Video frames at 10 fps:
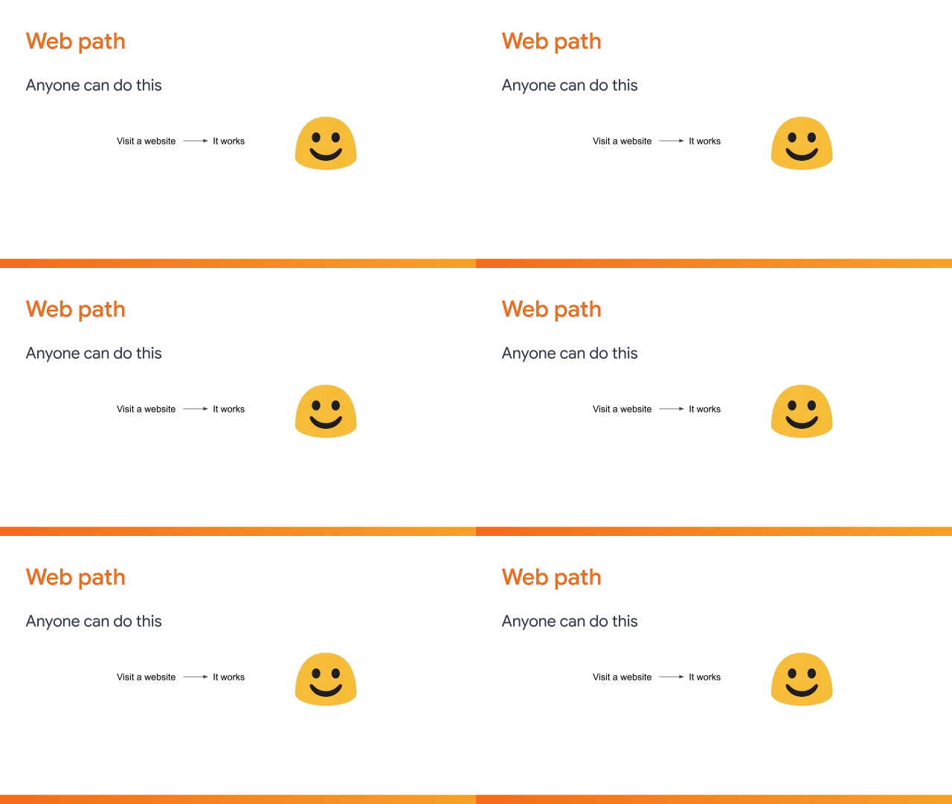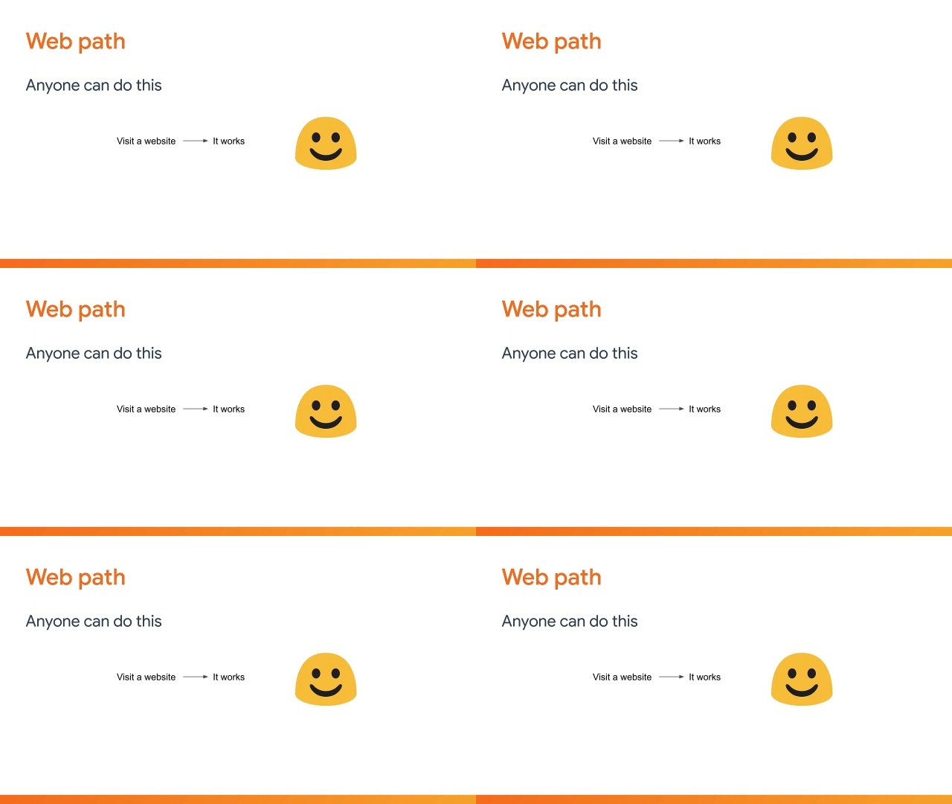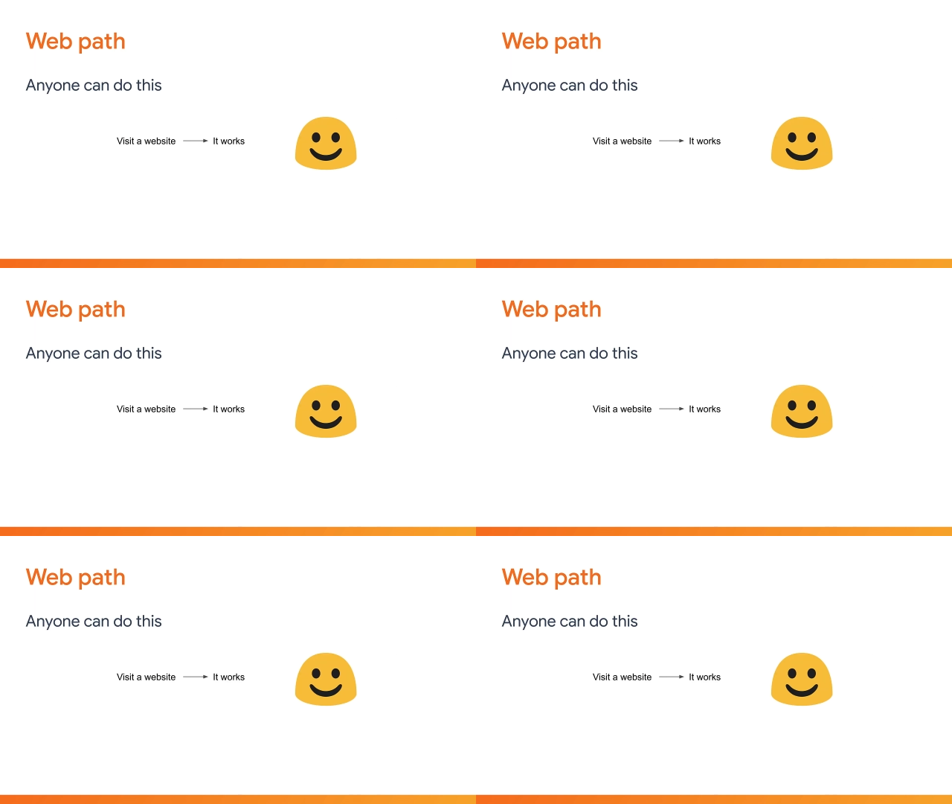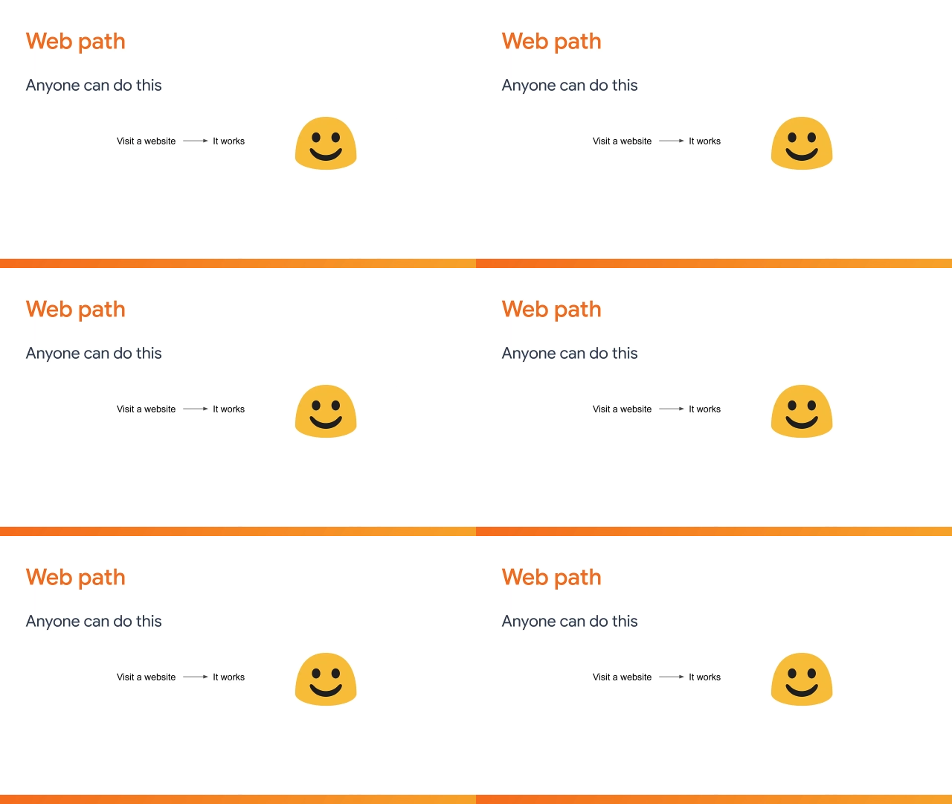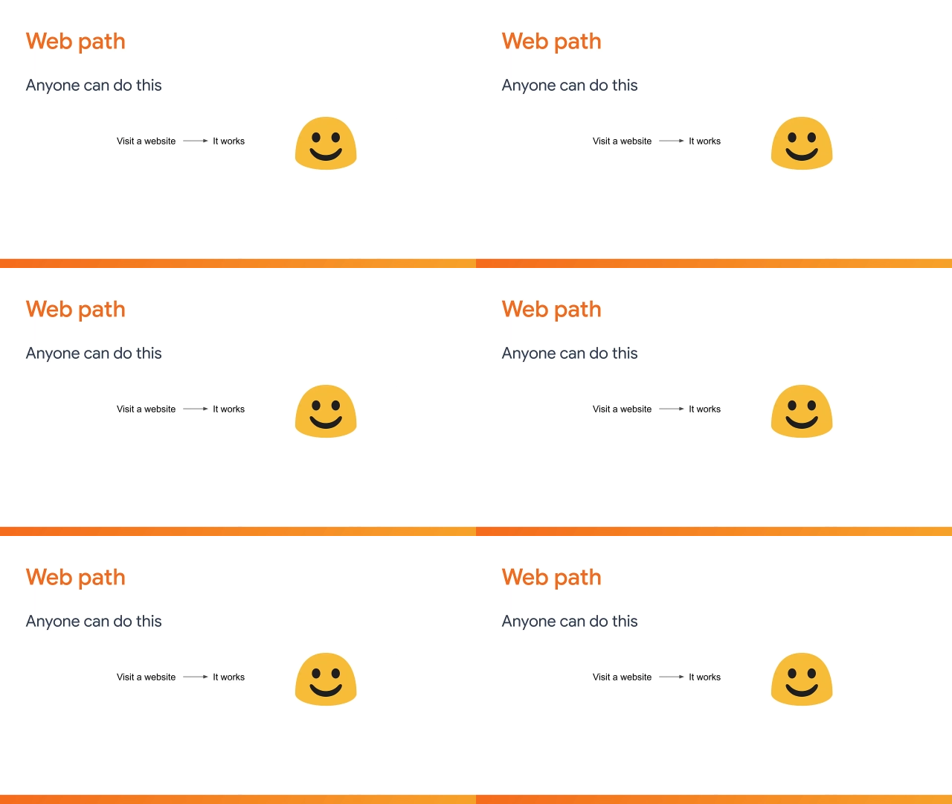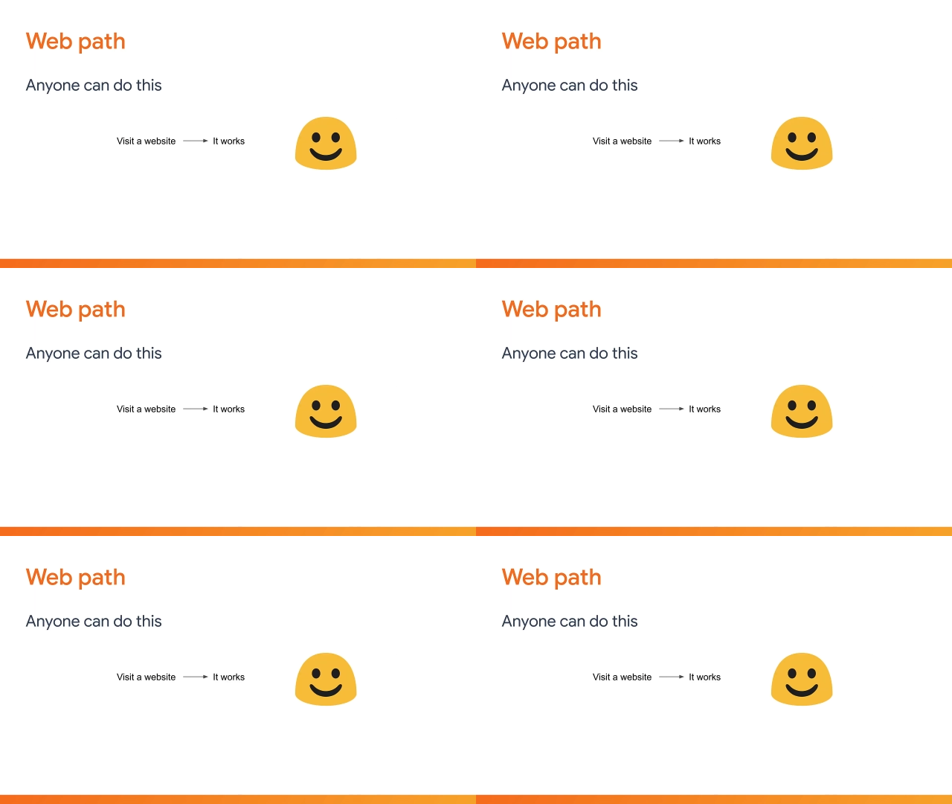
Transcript: No face is visible, so there are no lips to read.